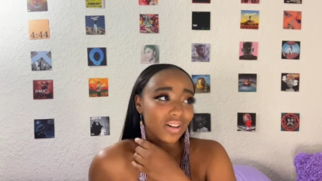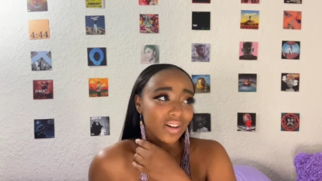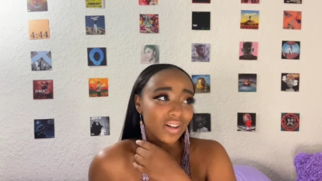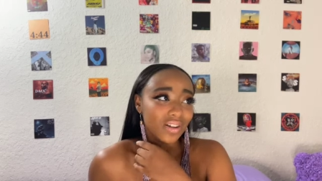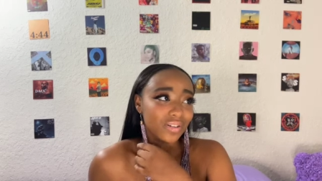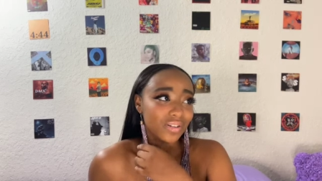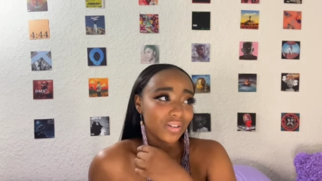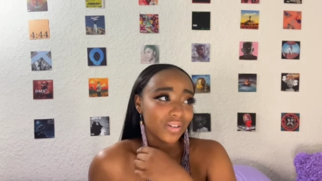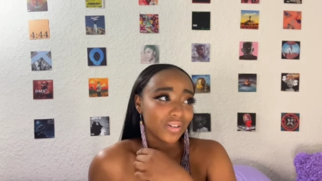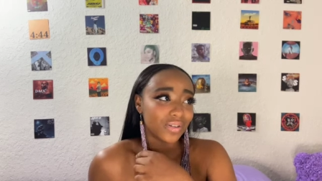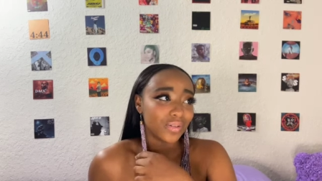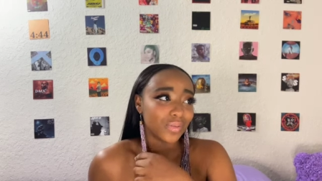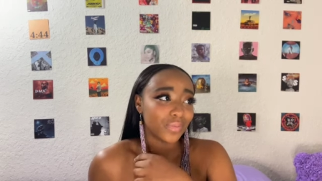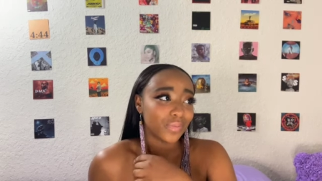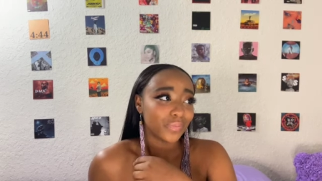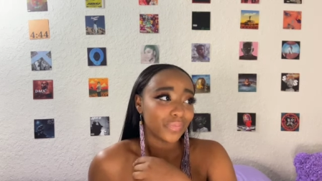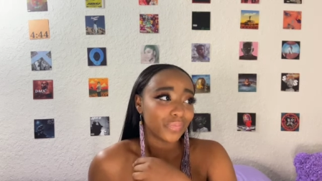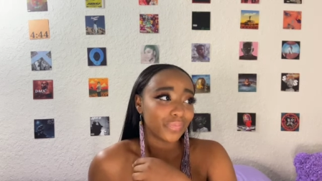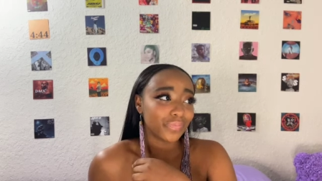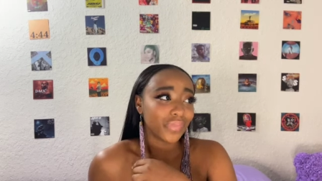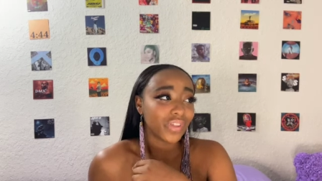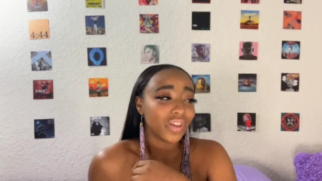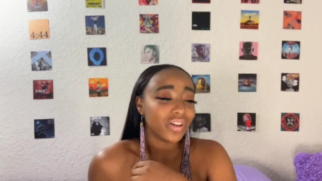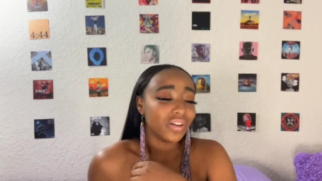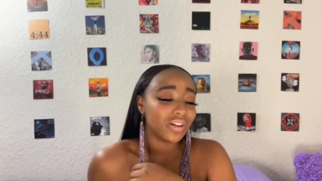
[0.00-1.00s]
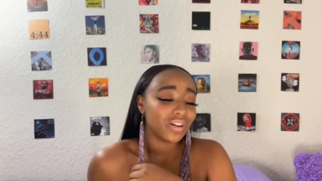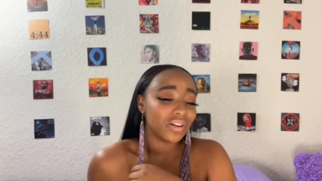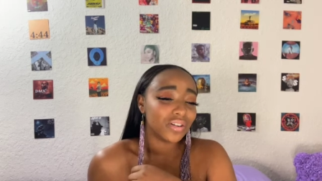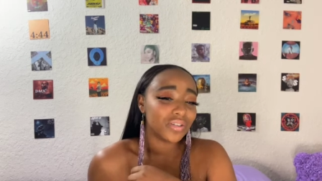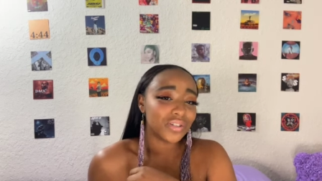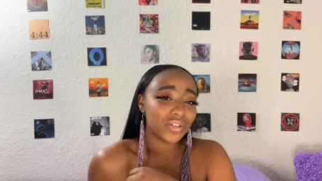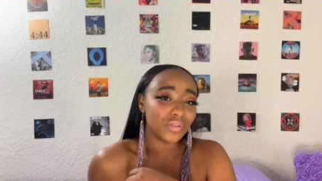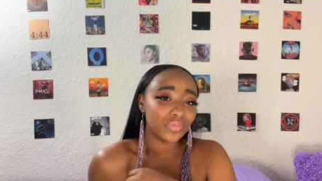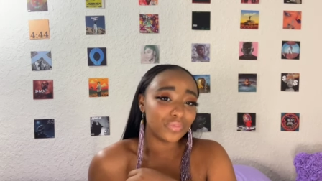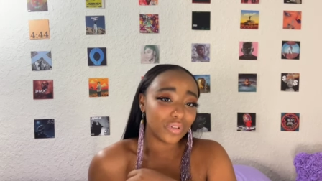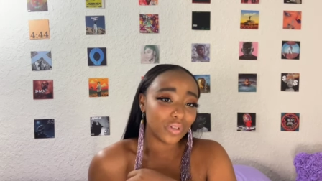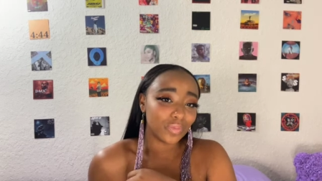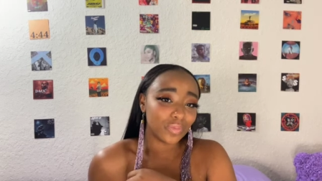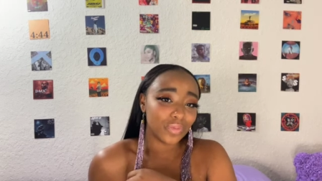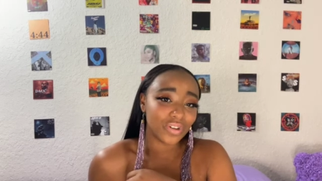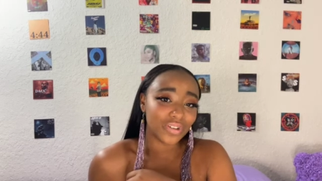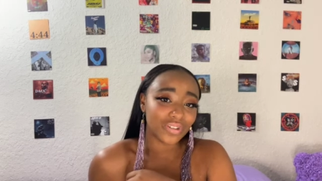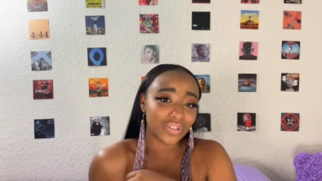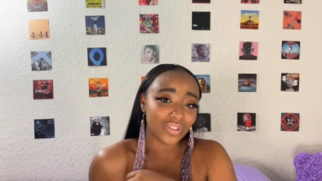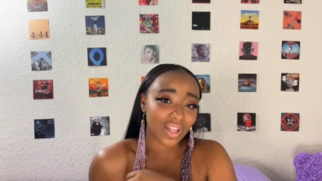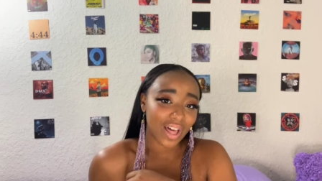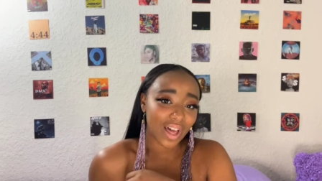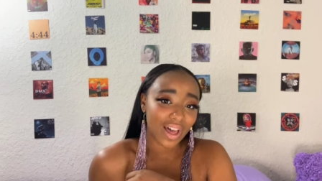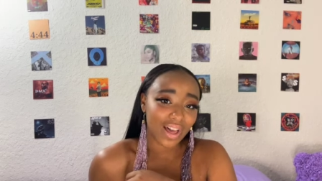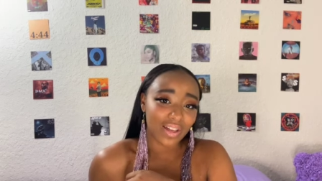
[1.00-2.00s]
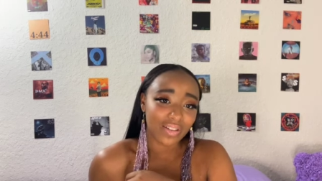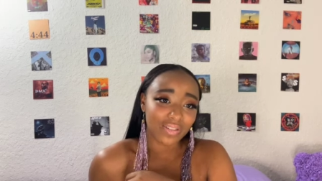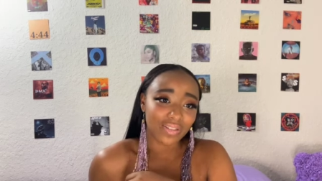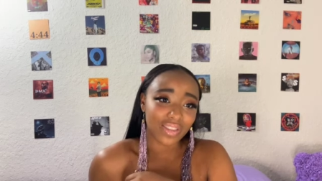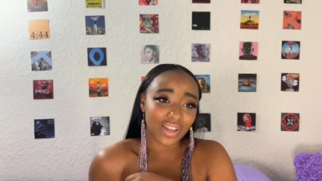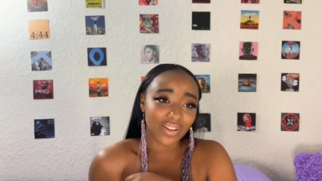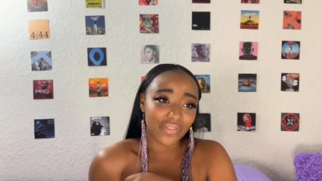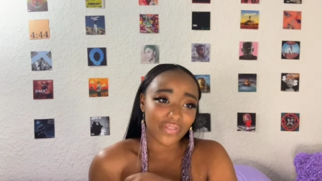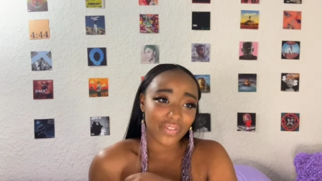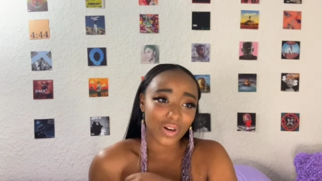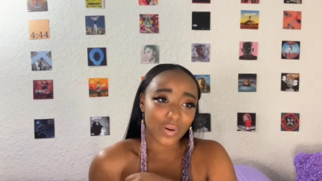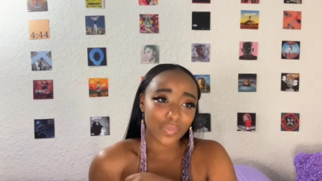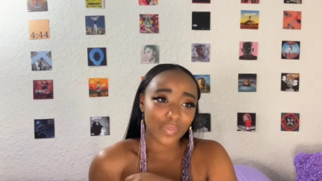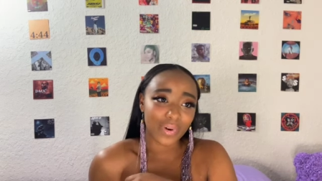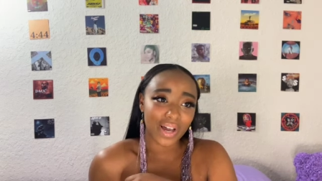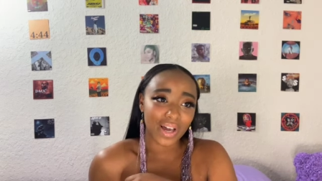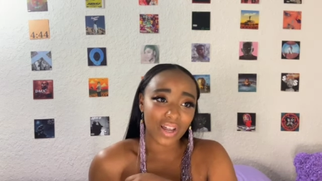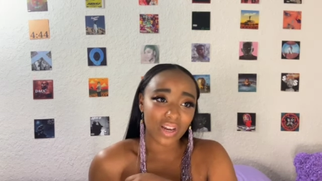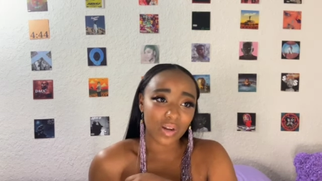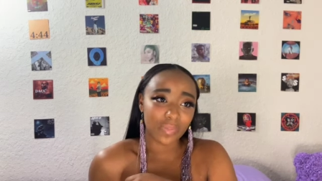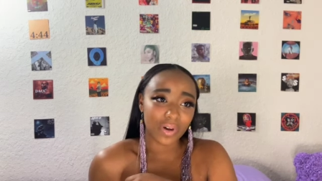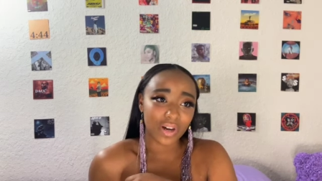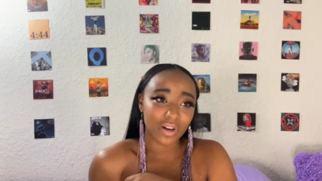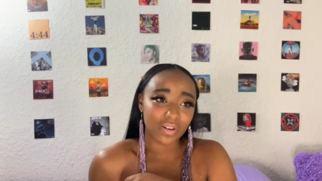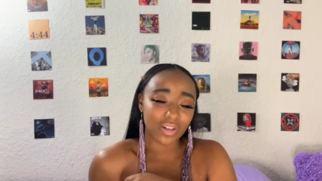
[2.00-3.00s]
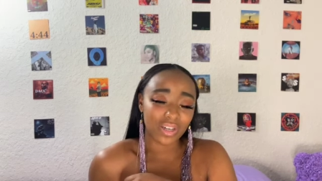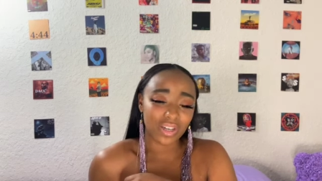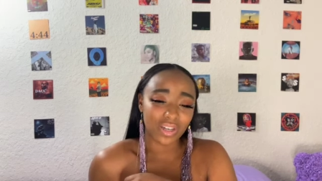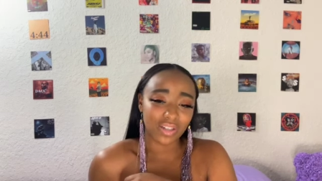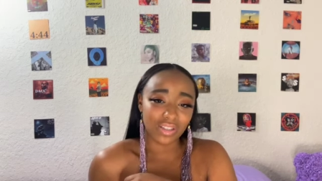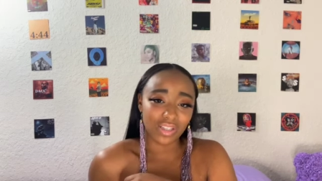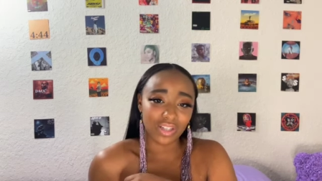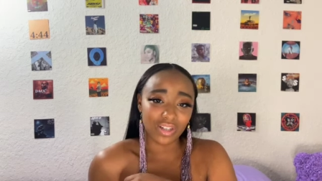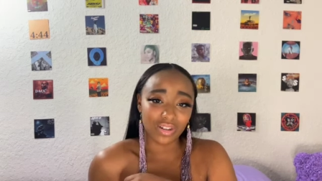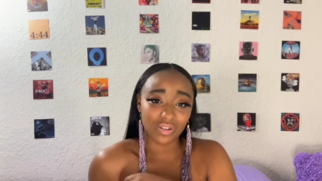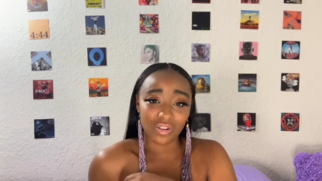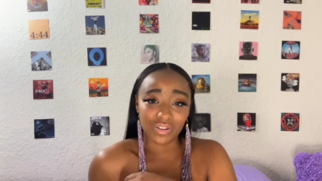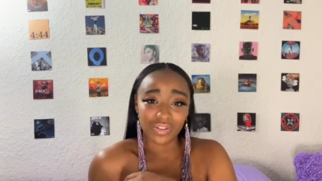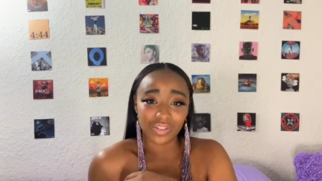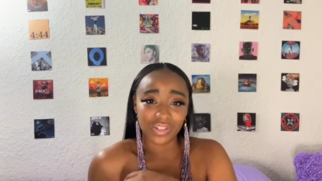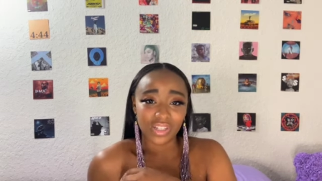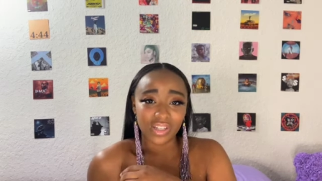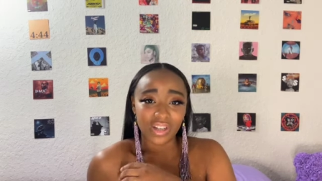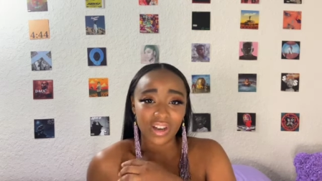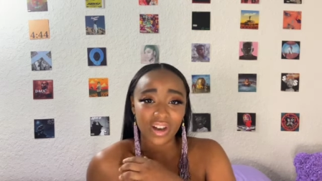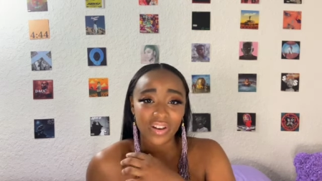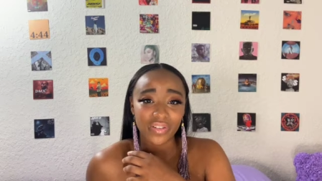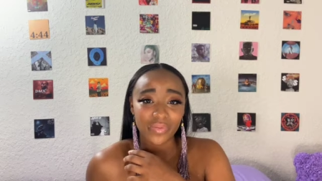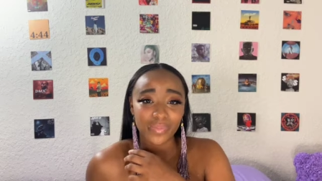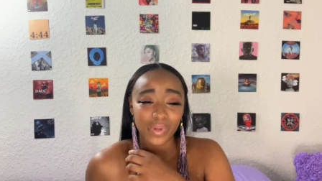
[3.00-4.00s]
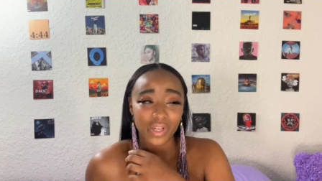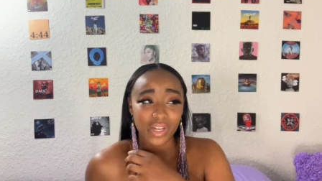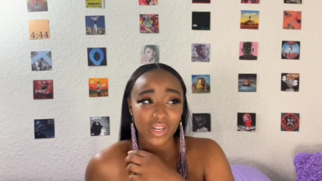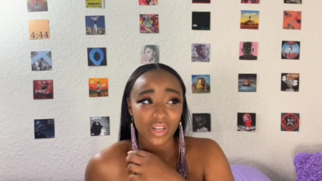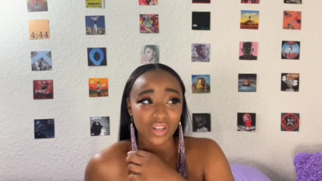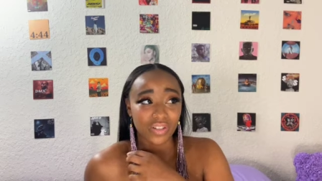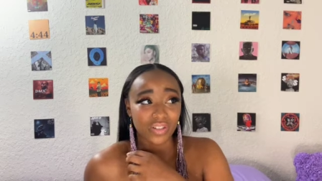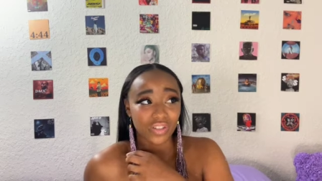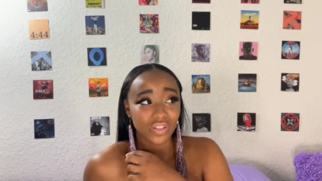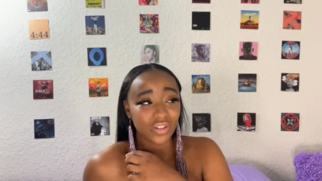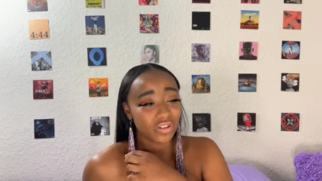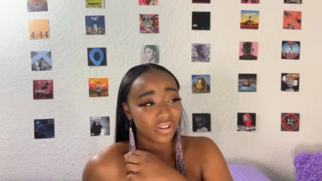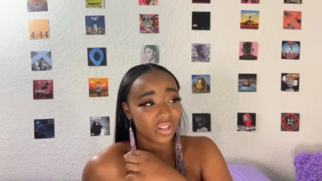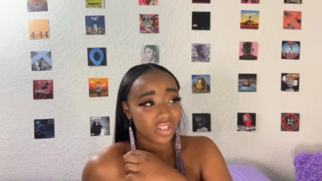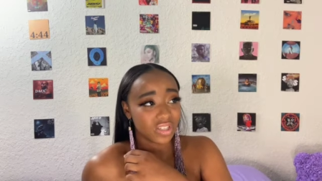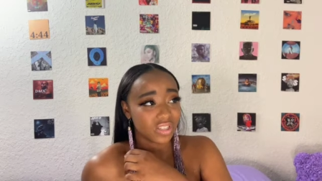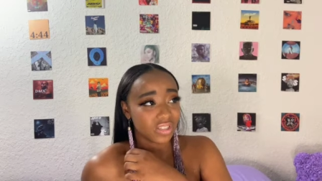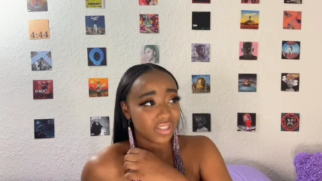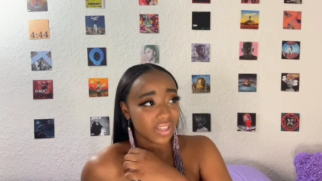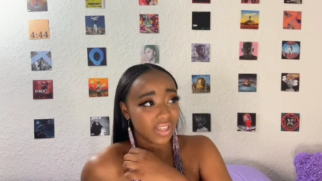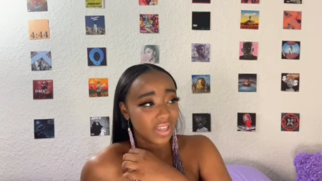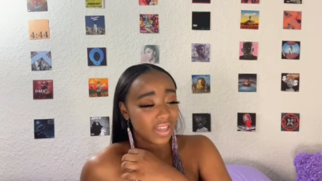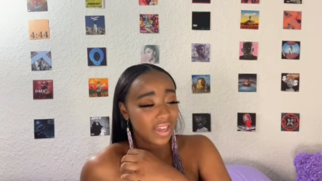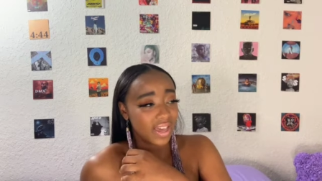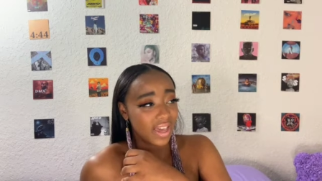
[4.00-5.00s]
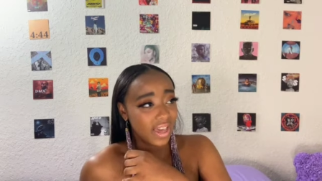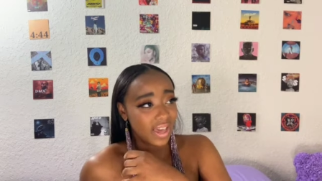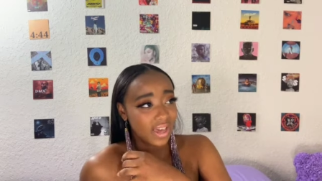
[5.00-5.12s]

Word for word: I don't know. There were some rumors that they felt bad about killing Chrissy off because Chrissy